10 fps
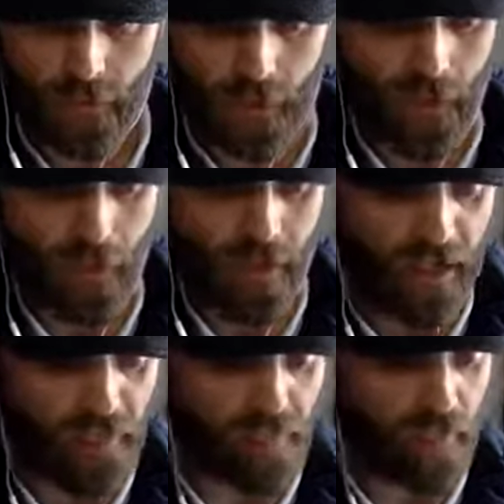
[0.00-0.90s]
Now,
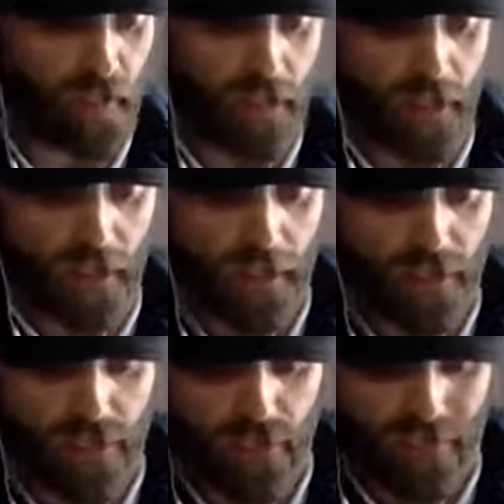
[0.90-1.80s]
if
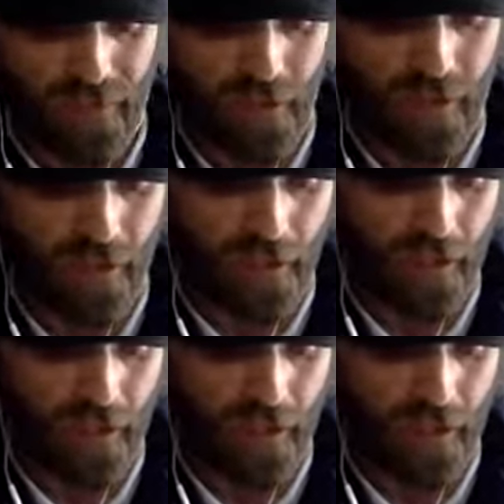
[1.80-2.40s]
something